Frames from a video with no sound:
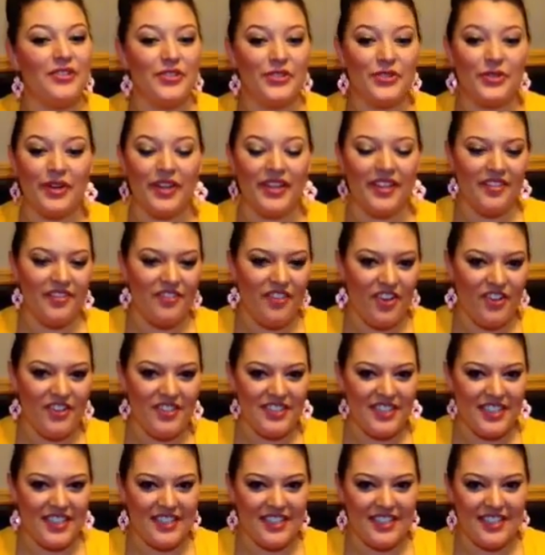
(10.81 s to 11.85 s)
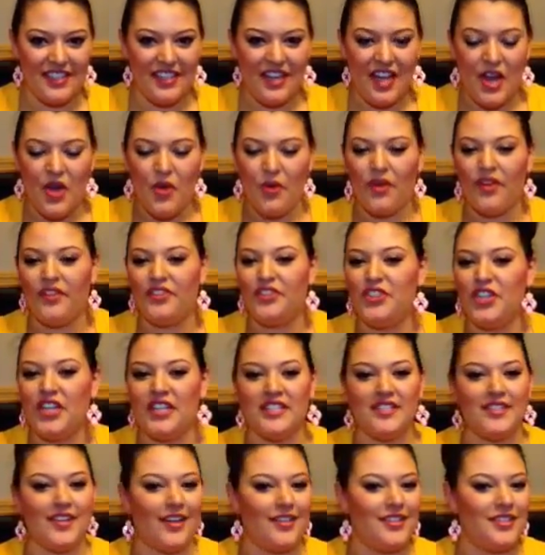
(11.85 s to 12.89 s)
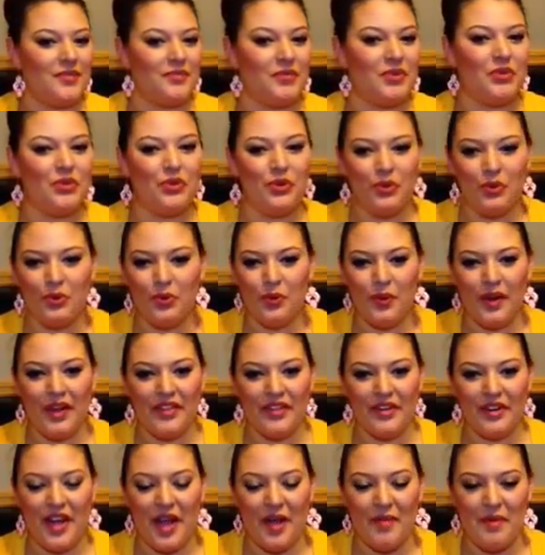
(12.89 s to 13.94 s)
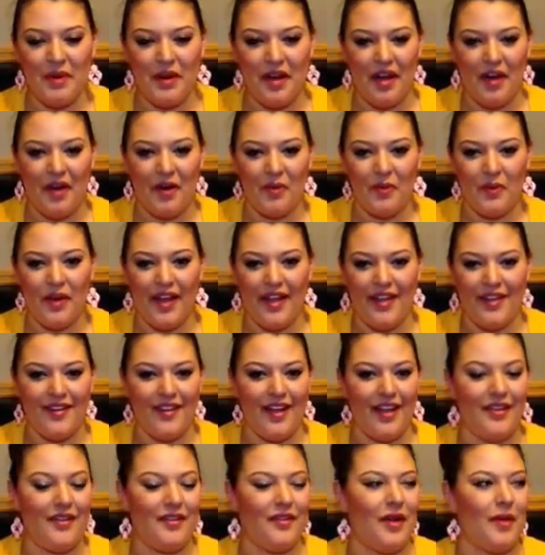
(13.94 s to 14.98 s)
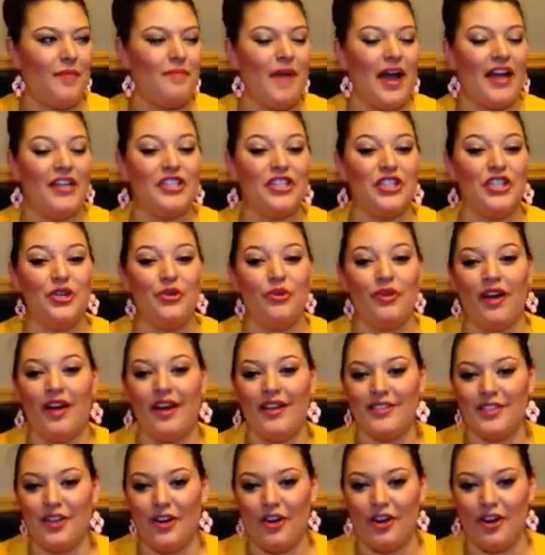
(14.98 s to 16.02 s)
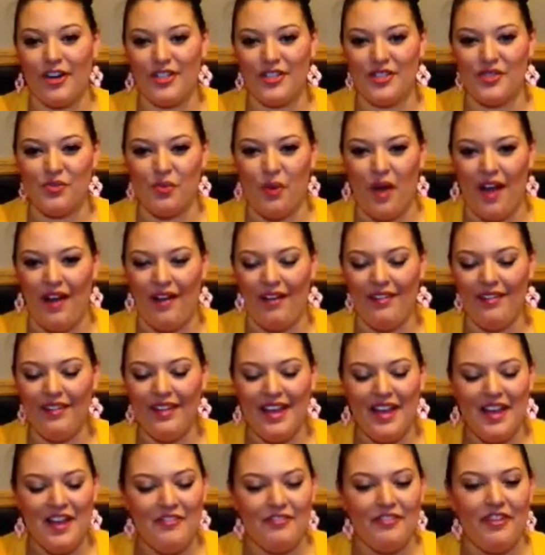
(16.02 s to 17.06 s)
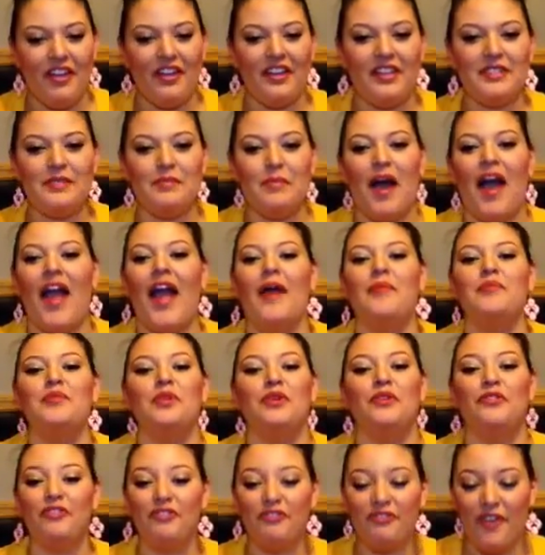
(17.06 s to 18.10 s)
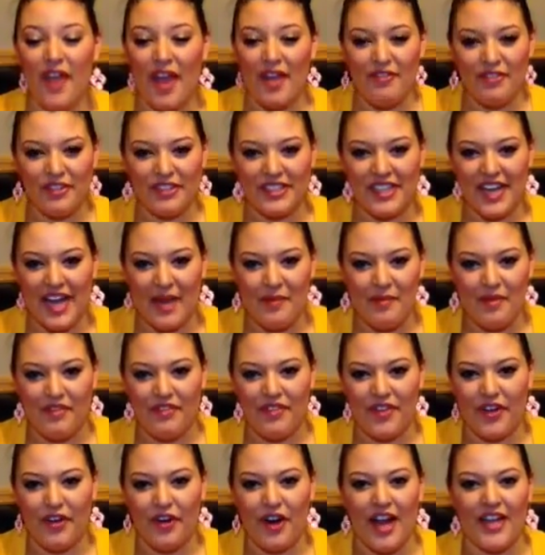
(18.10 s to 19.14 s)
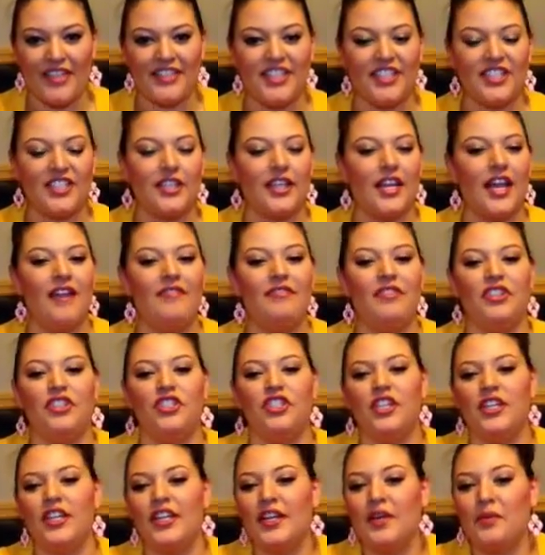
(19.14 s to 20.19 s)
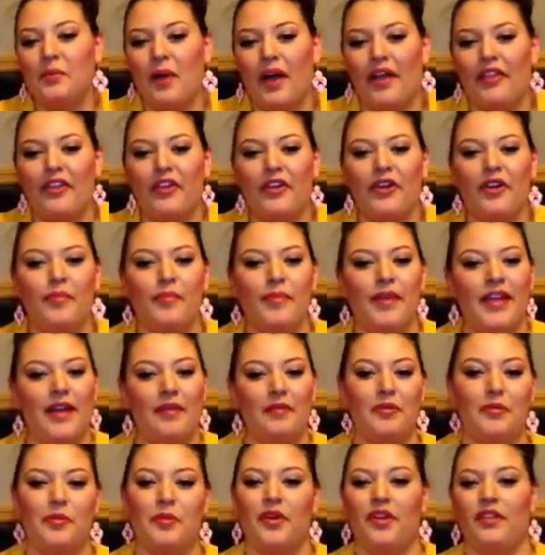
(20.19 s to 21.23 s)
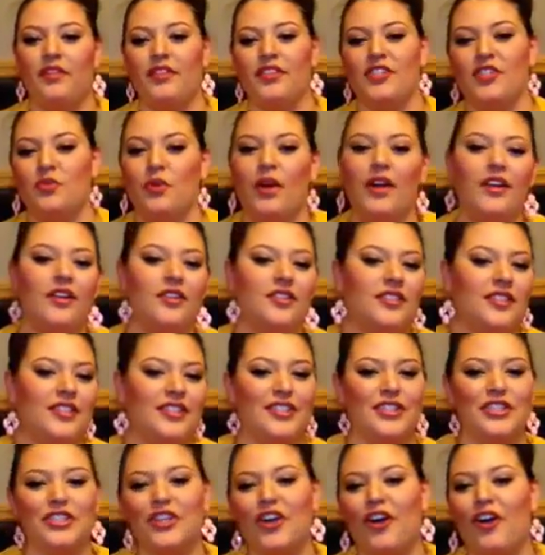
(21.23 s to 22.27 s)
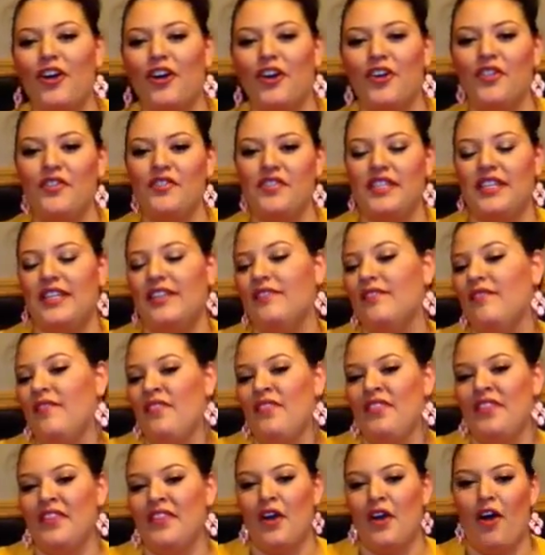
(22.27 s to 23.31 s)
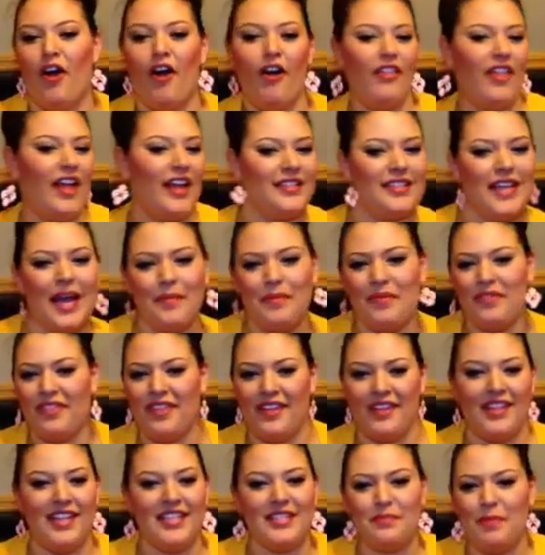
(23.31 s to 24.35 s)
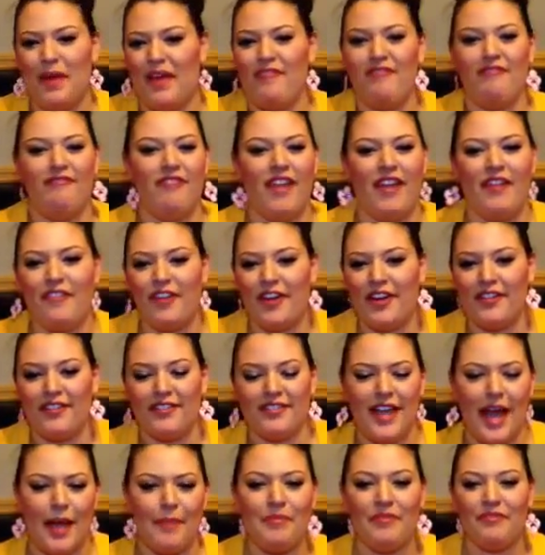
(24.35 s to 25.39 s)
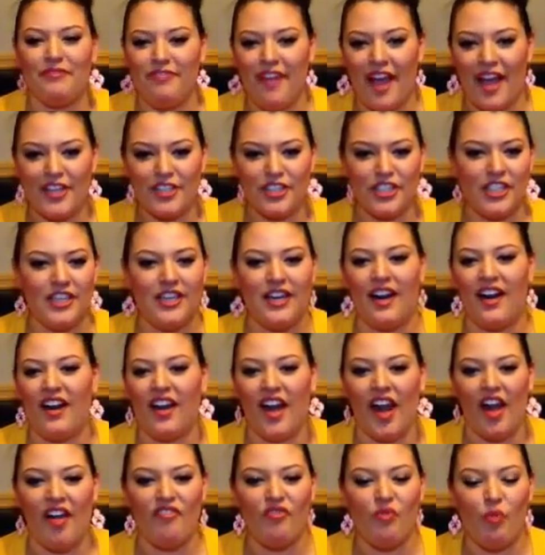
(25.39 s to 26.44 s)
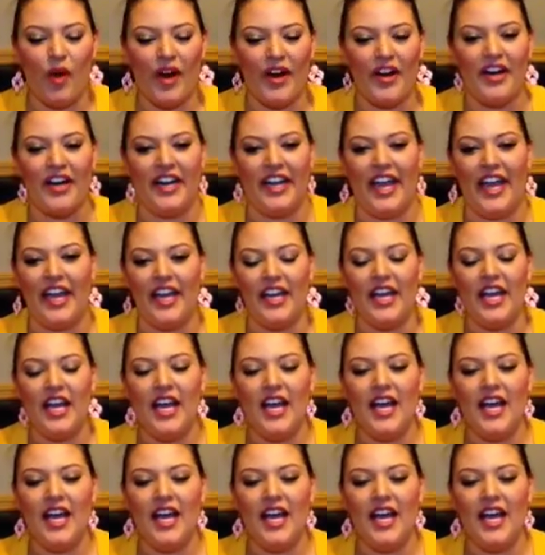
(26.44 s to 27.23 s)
are enjoying the fall season. We just got some cool weather coming our way, and I imagine you guys are as well. Fall is my absolute favorite time of year. I just love the chilly weather and being able to put on the sweaters and the scarves and all that type of thing. That's my favorite type of fashion, and I love wearing it.